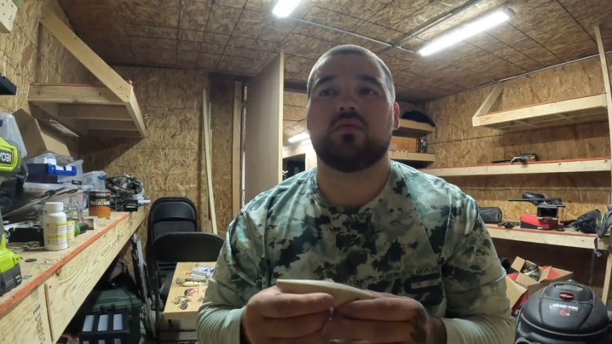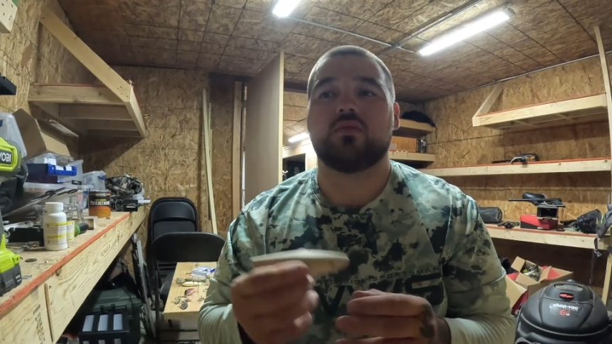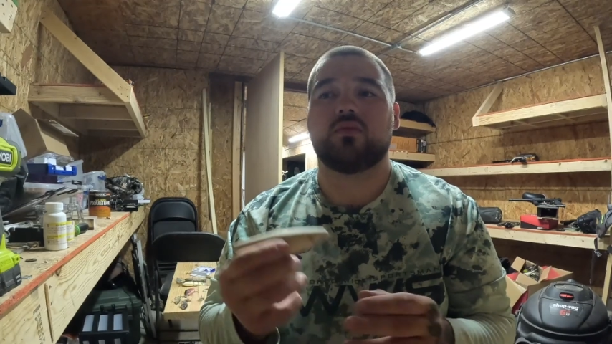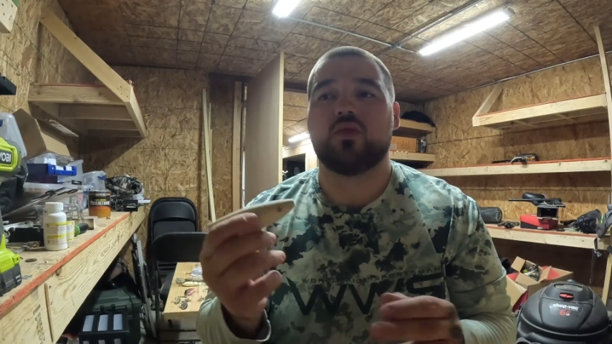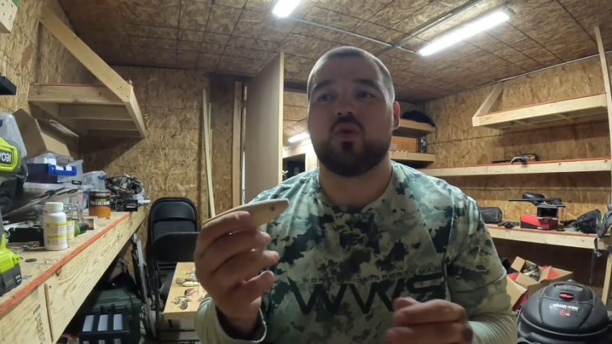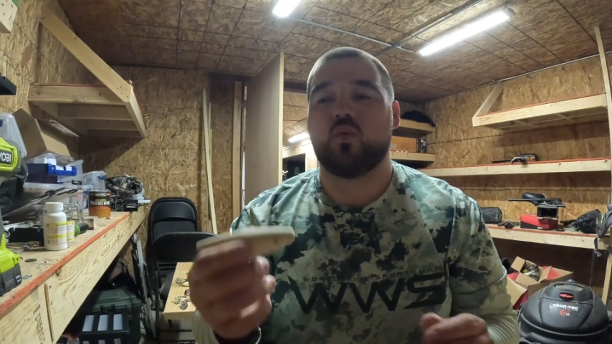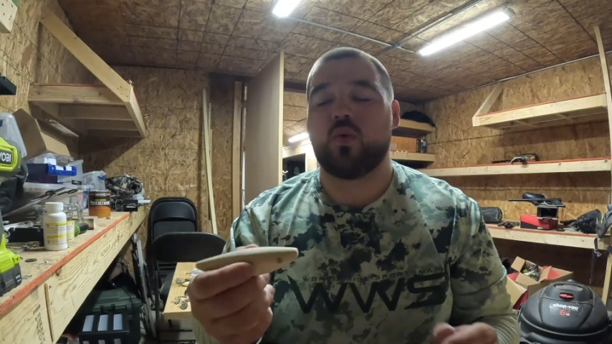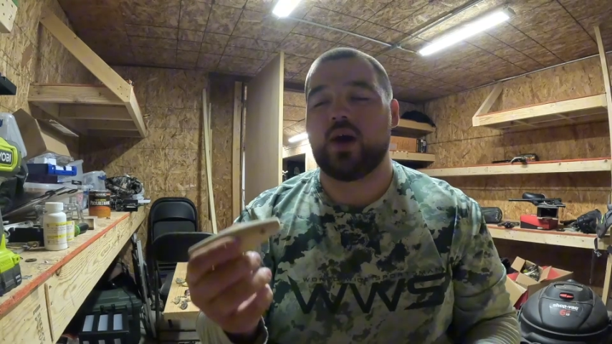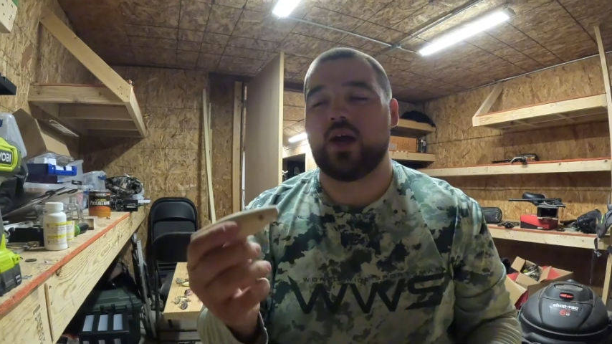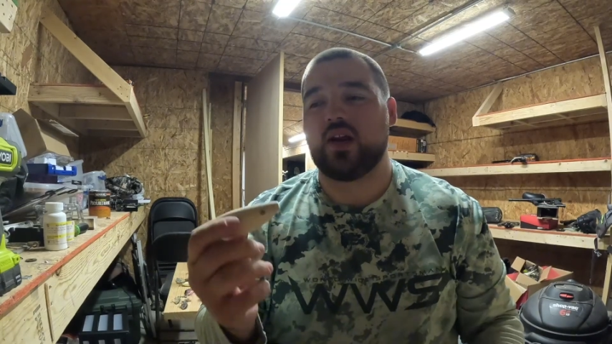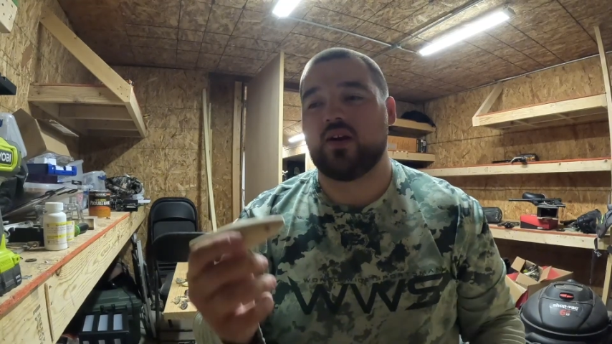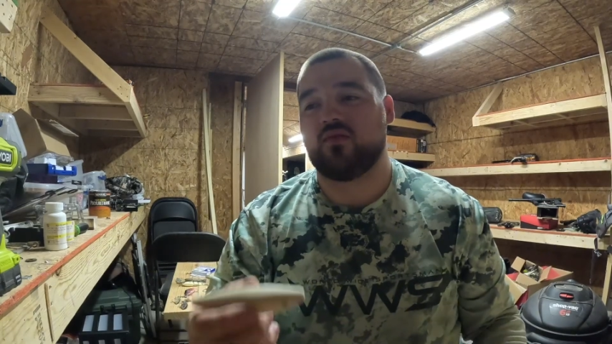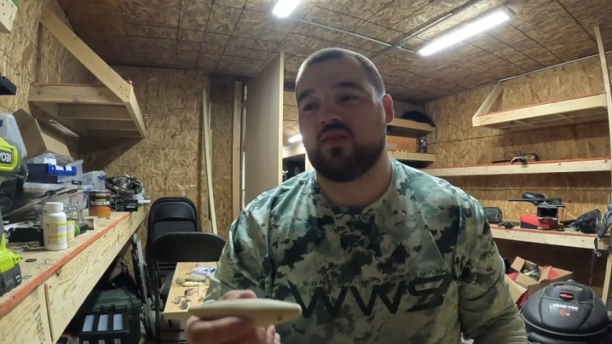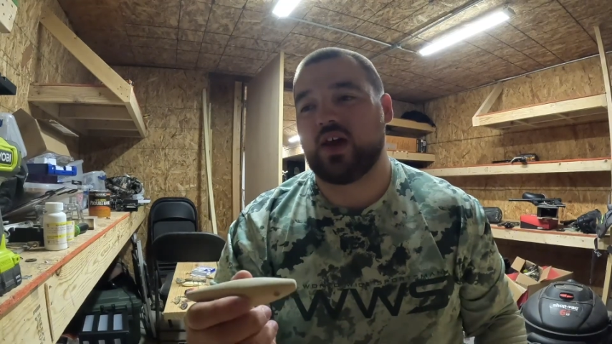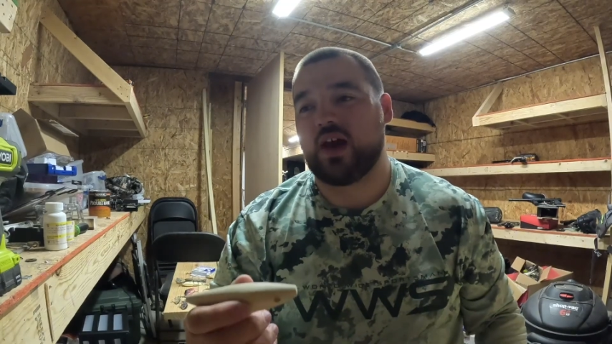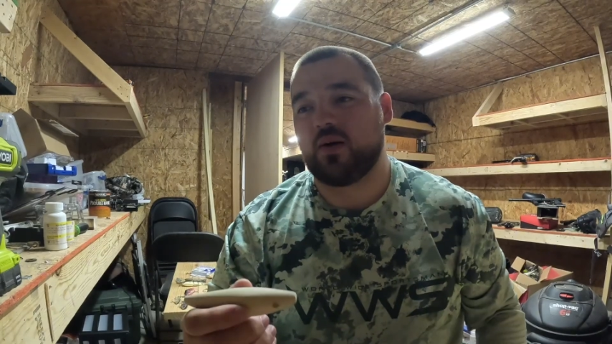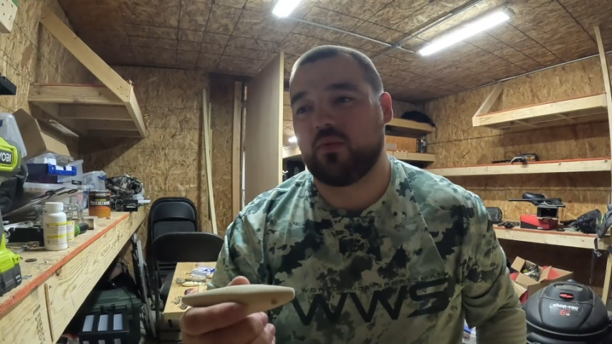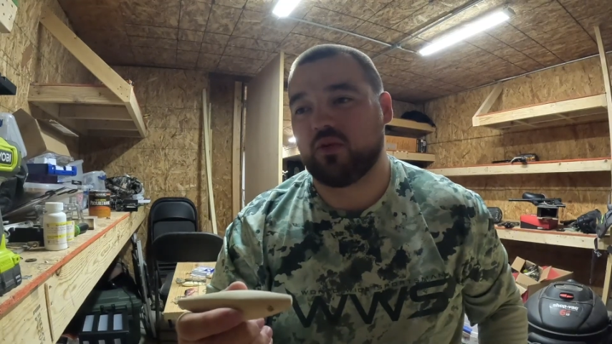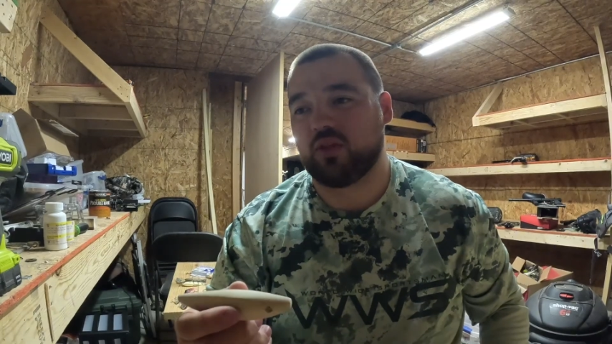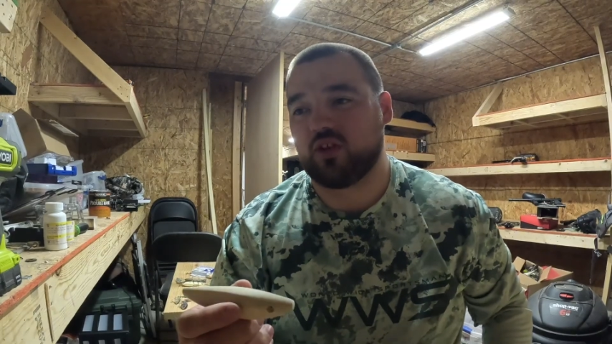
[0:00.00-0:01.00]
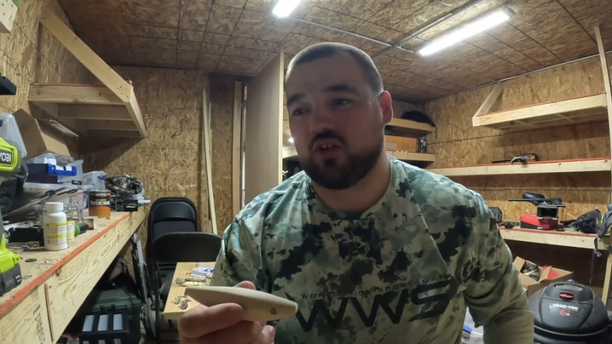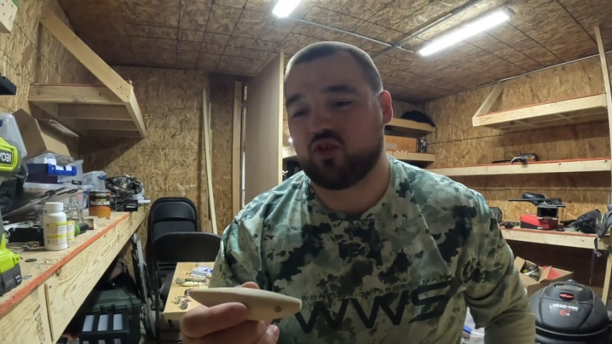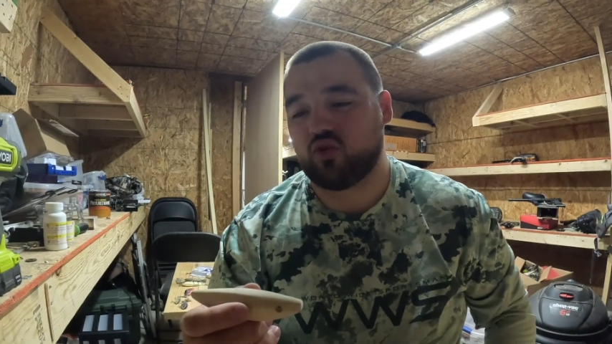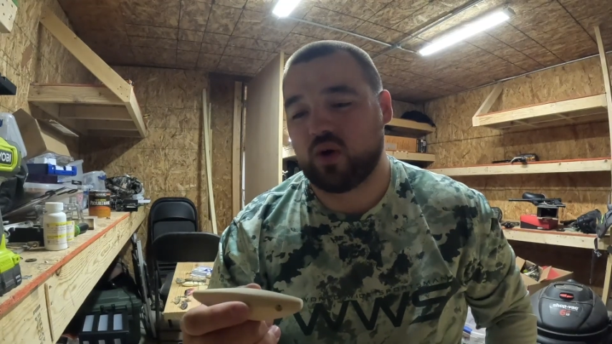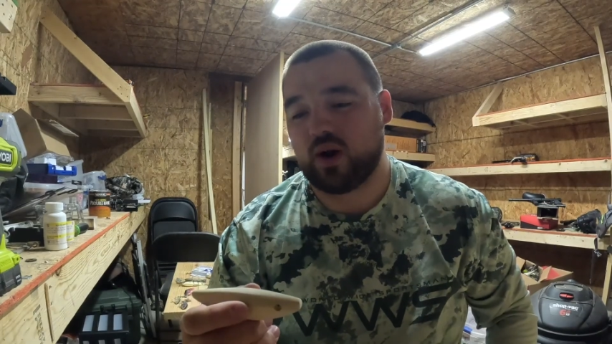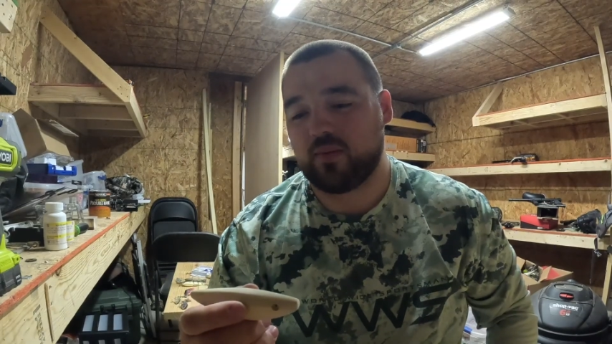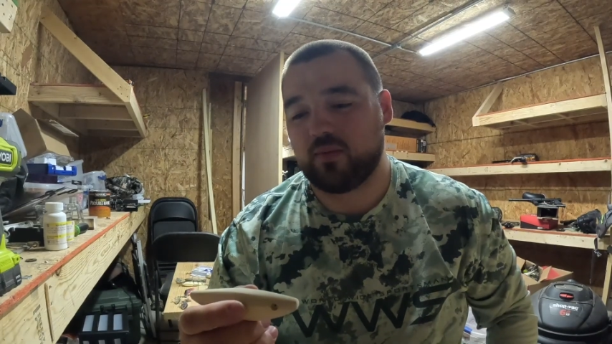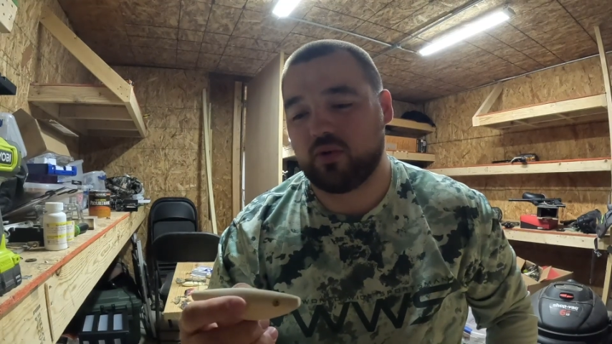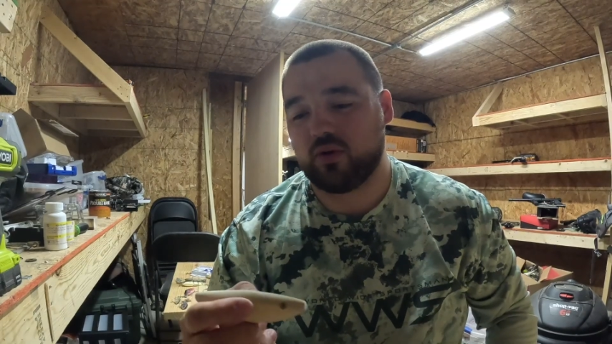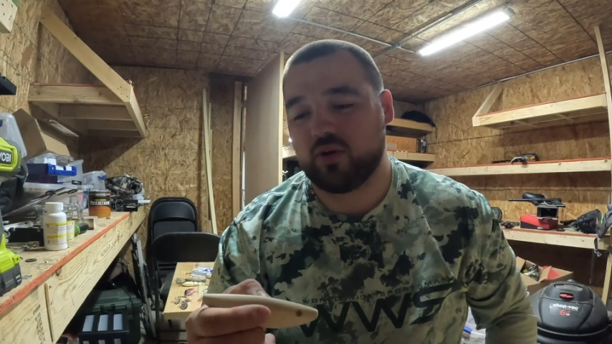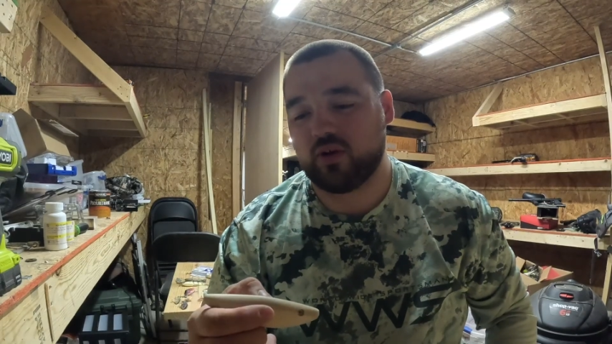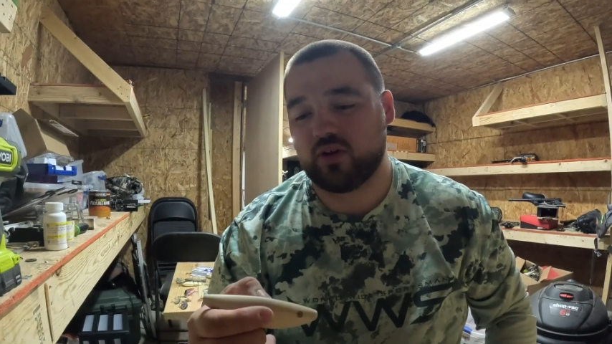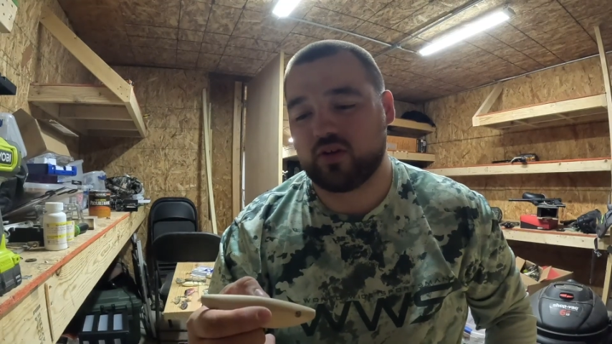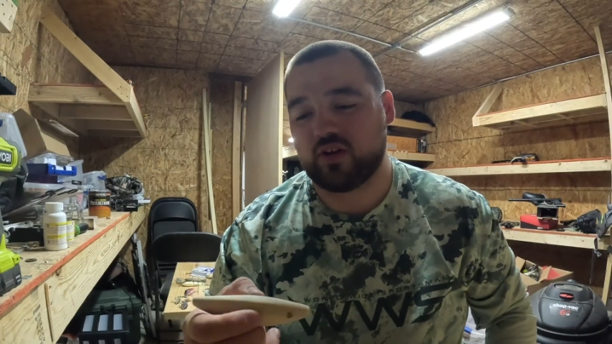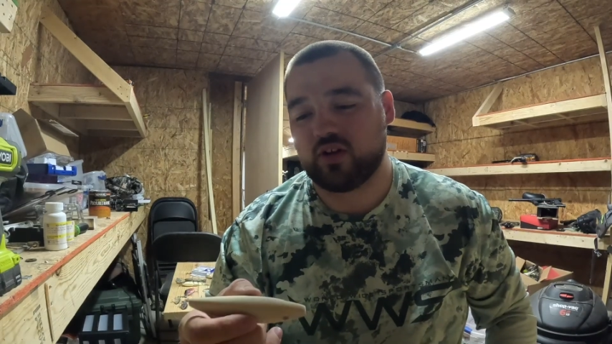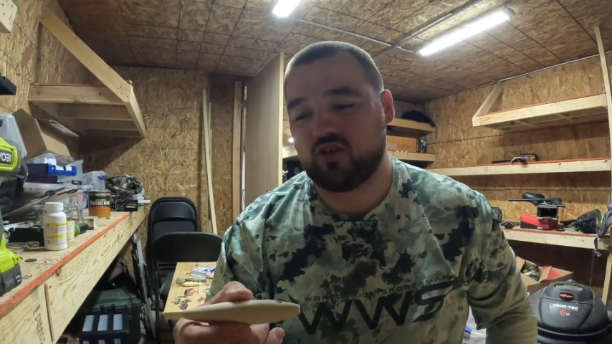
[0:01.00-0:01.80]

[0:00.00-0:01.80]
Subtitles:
The weight of that with the treble hooks,